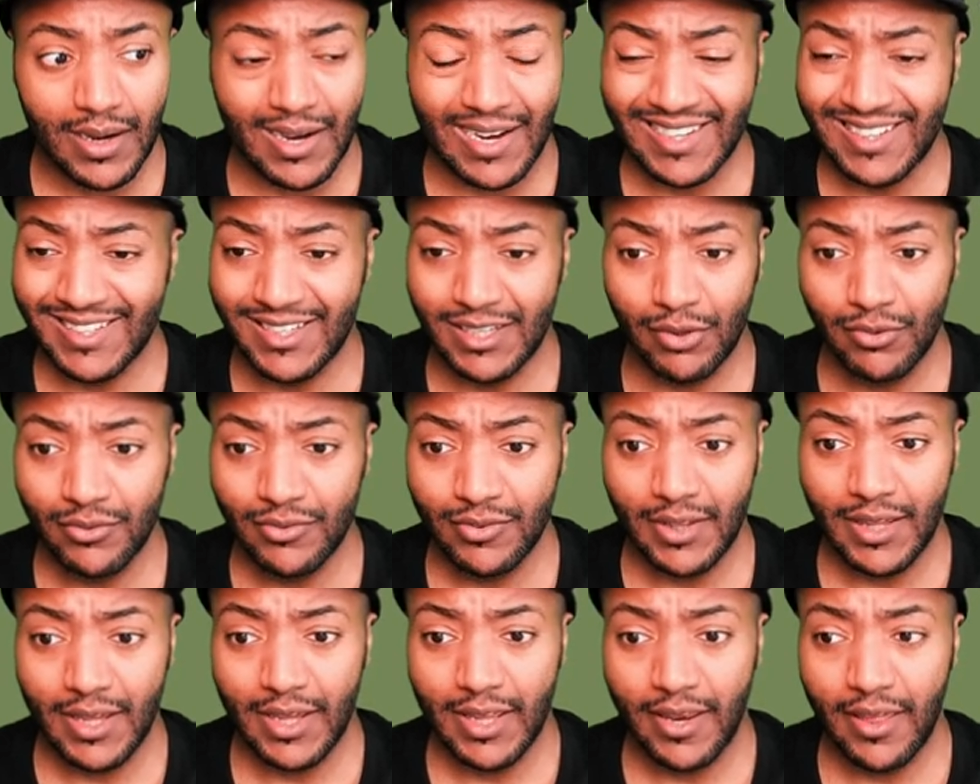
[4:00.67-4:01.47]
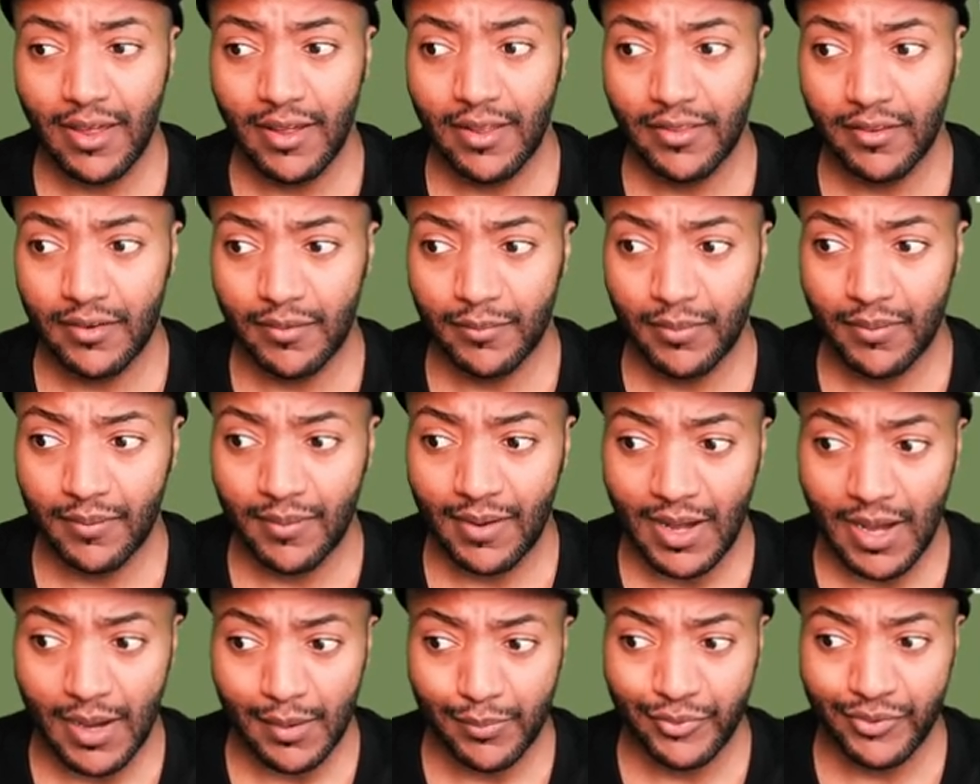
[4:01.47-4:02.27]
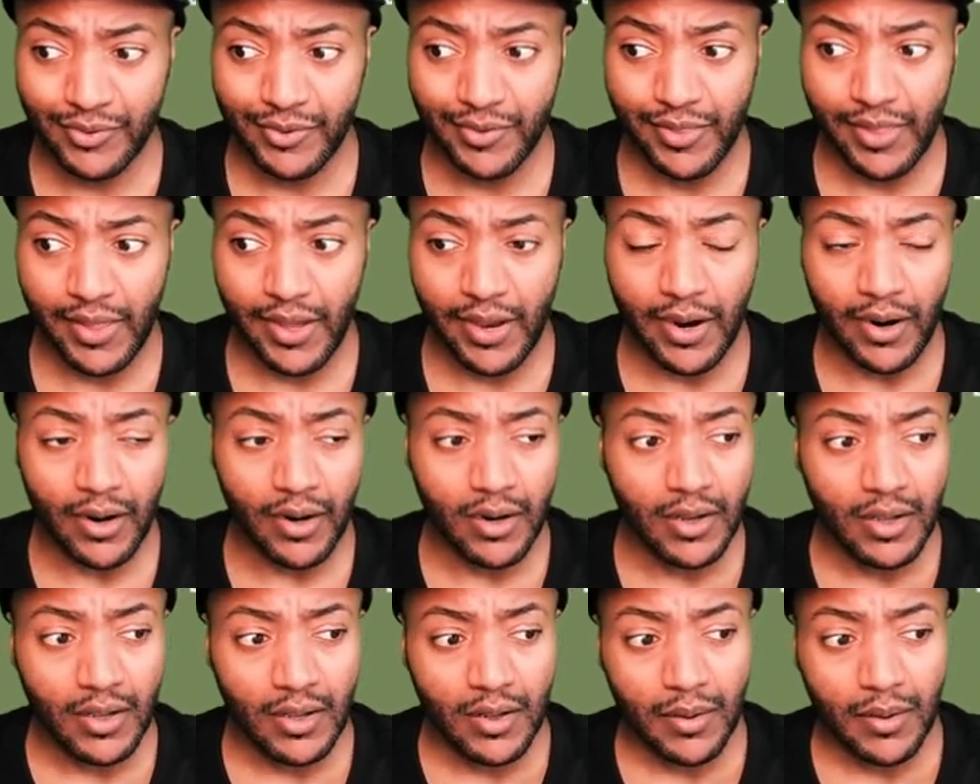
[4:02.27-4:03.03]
I don't see any other option there.